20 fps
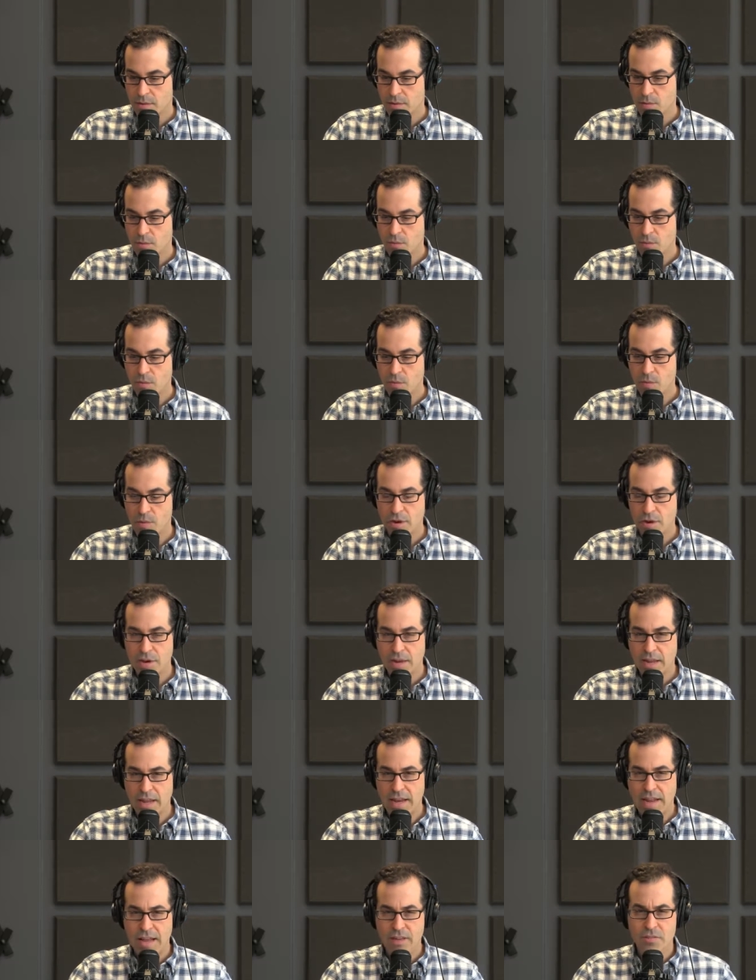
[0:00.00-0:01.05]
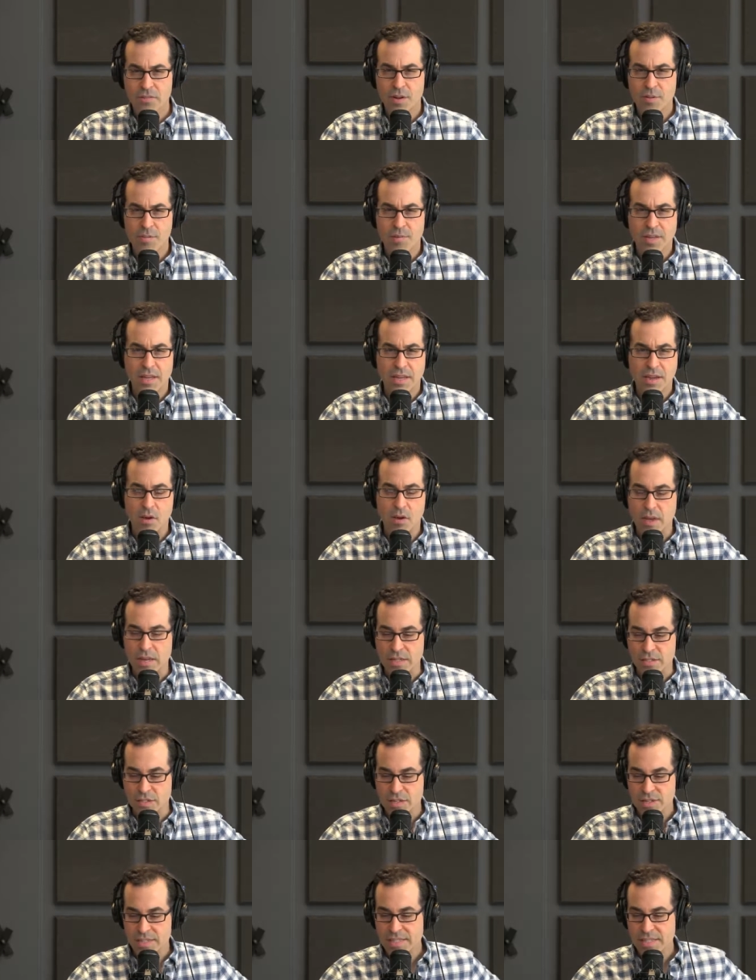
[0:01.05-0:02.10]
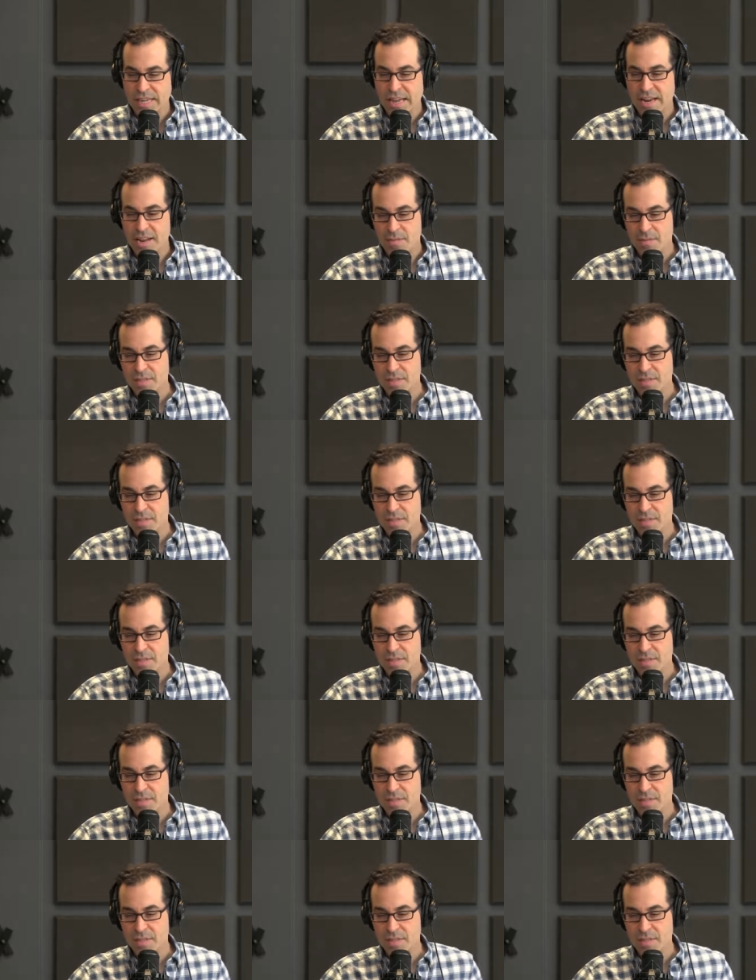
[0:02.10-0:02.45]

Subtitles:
would inevitably, okay, so the setup